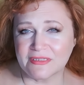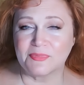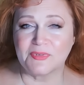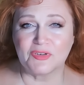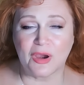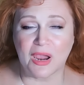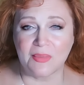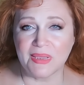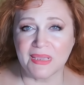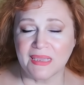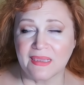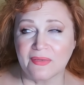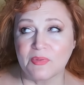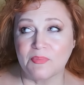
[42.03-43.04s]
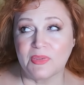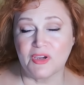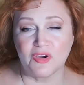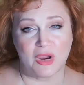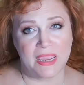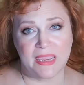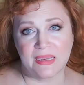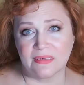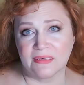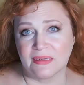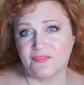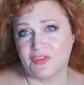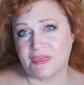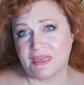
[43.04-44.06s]
subscribing. It would be great
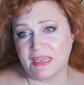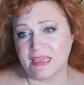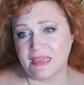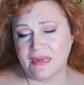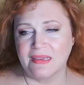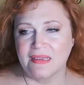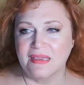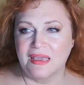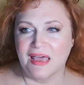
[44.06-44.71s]
if you did.